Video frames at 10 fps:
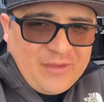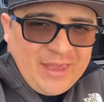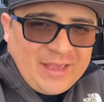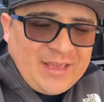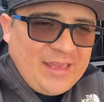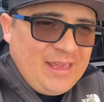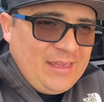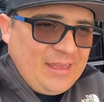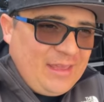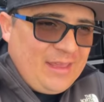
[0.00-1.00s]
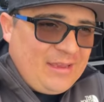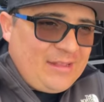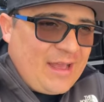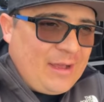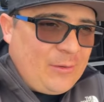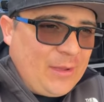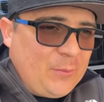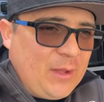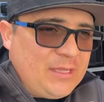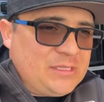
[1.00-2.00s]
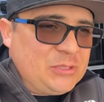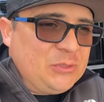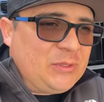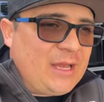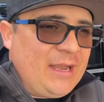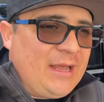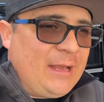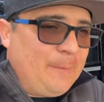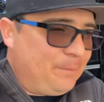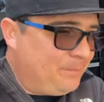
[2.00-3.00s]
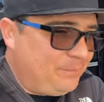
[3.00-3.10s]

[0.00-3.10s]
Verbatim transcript: vein and now i want to kind of